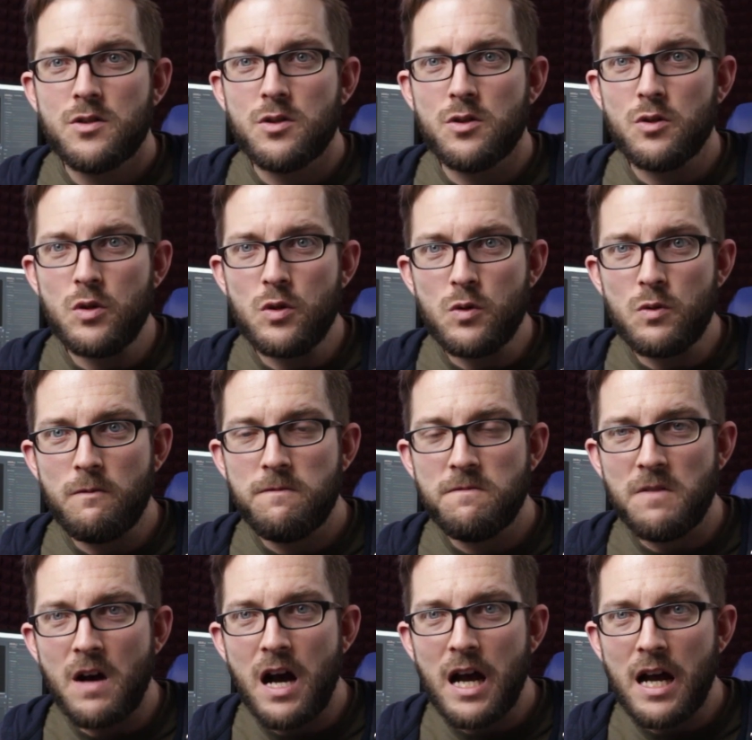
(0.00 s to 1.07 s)
to
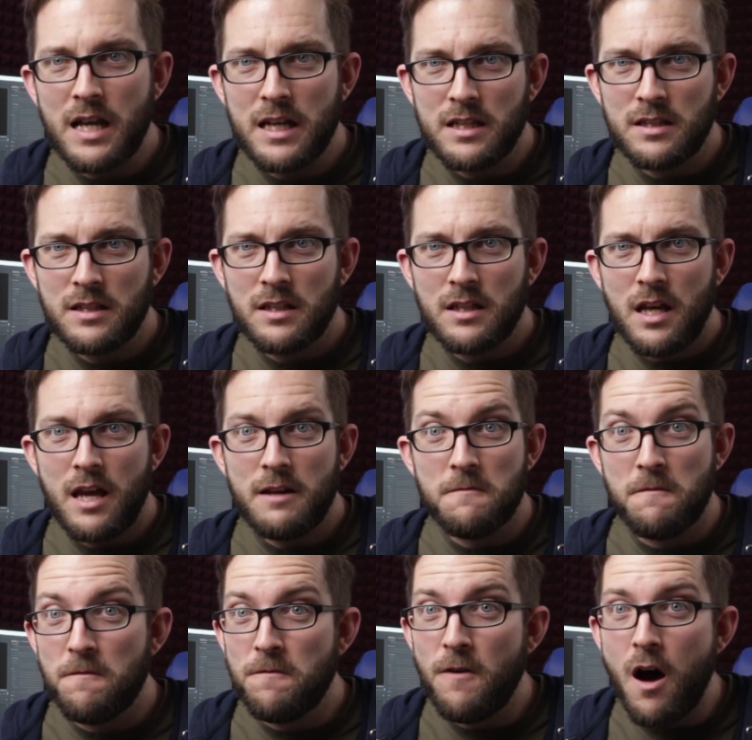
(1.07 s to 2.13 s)
find and
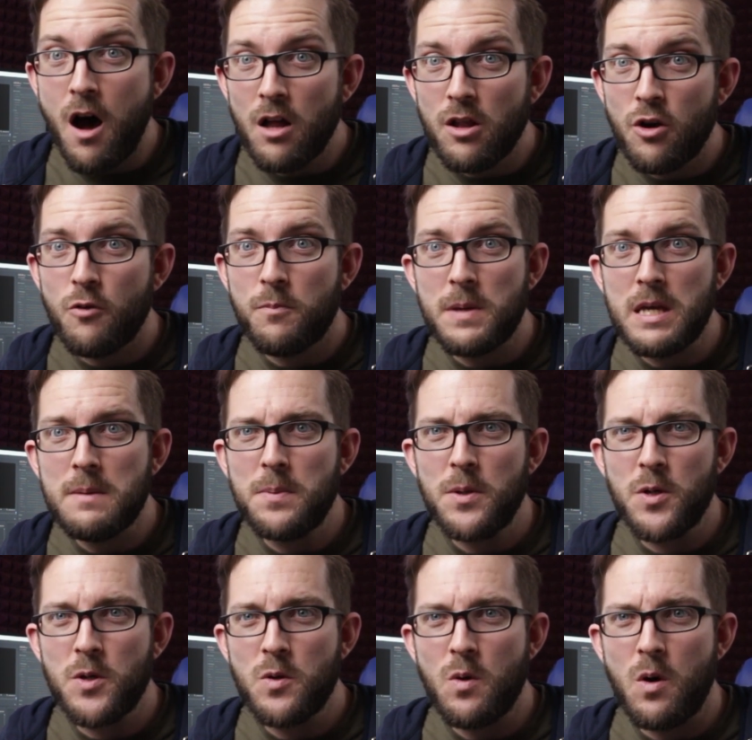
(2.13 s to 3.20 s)
follow
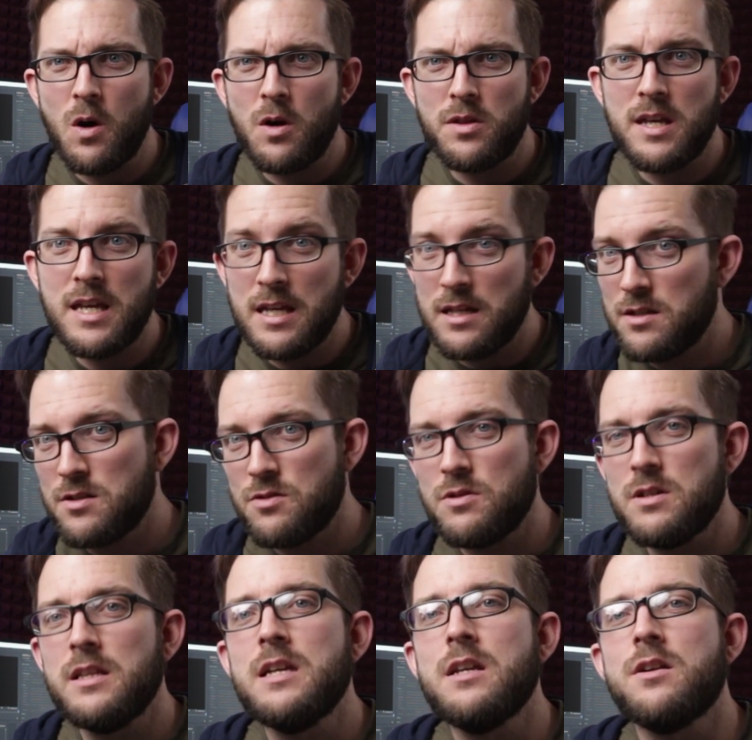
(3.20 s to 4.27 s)
people who are the
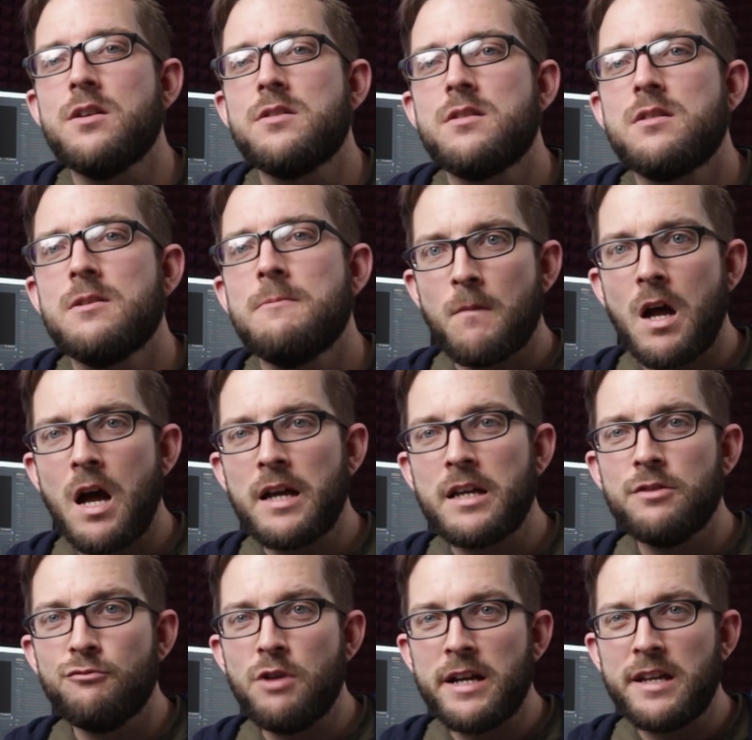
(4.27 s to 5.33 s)
industry leaders. I
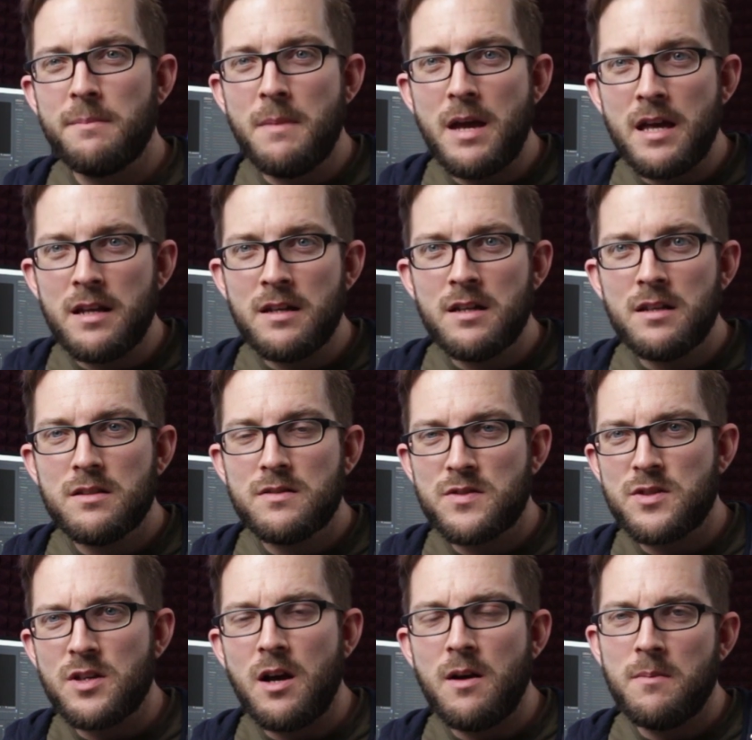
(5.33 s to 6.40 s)
can recommend
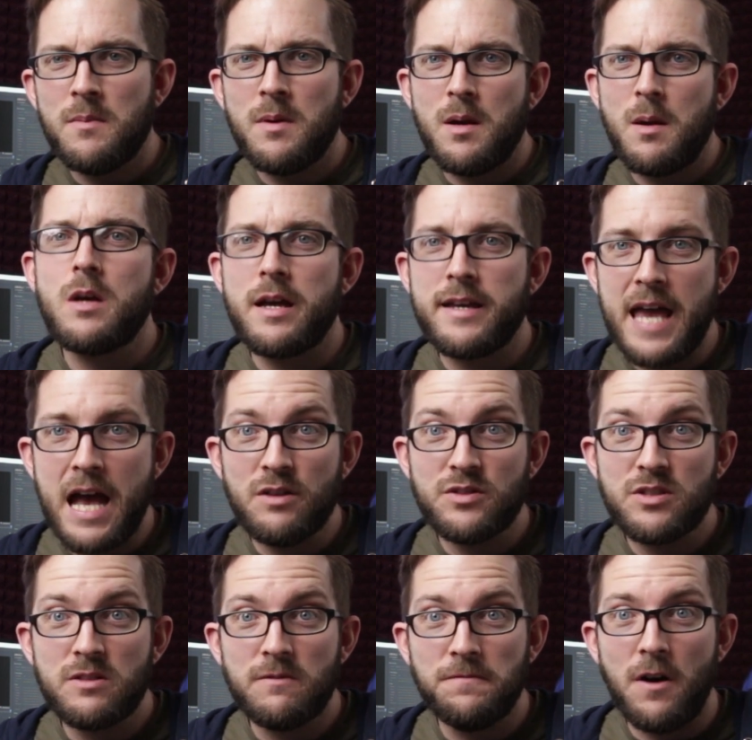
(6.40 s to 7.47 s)
some
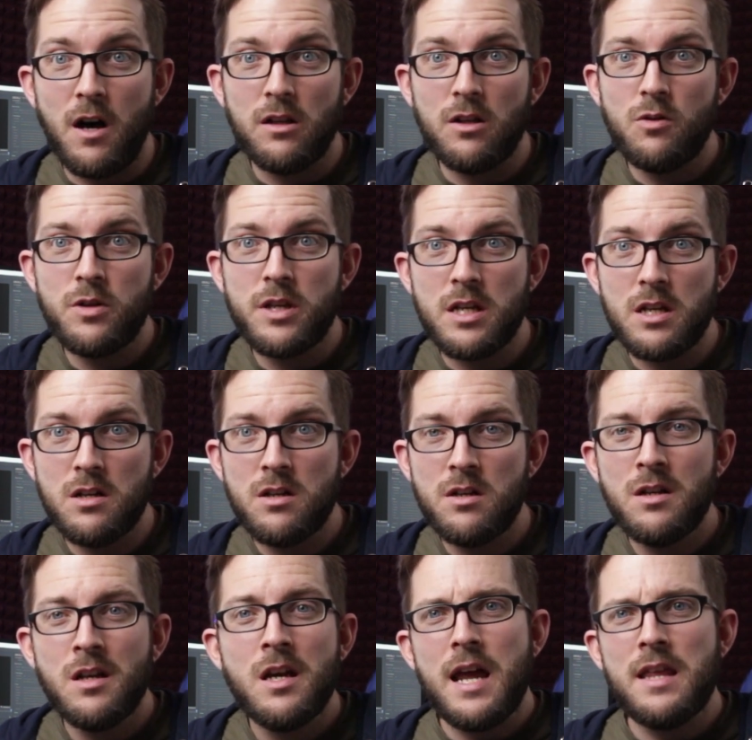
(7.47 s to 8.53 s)
accounts to follow
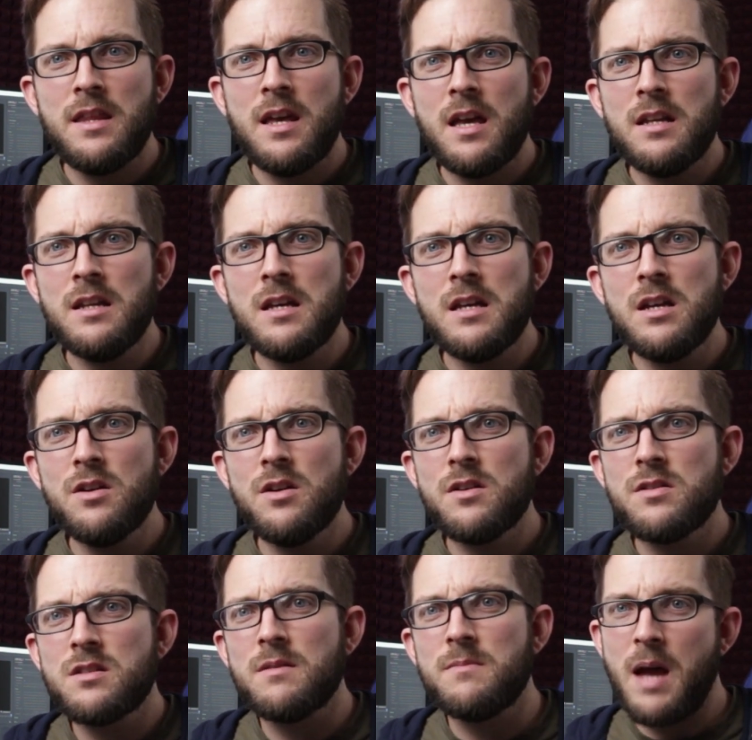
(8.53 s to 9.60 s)
here. And then here
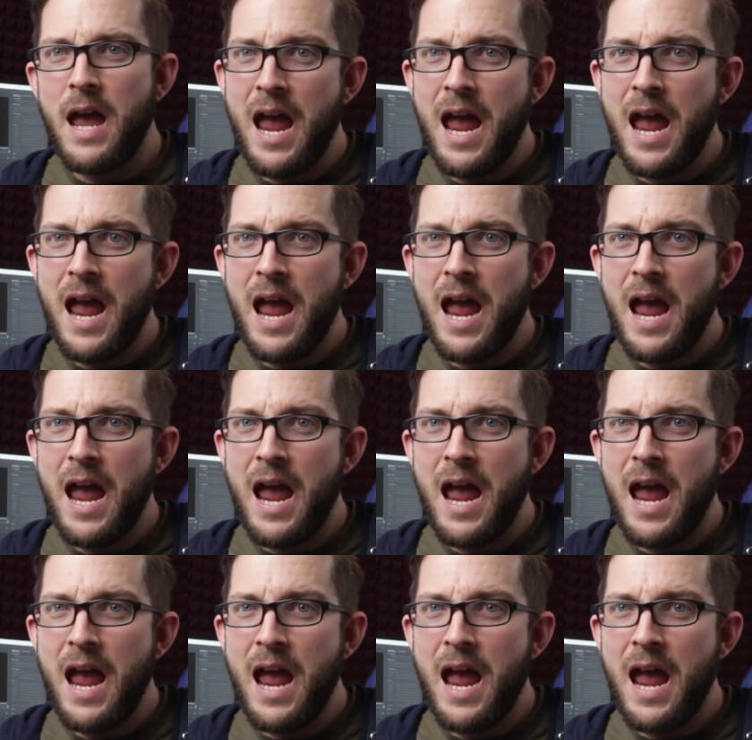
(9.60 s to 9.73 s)
are some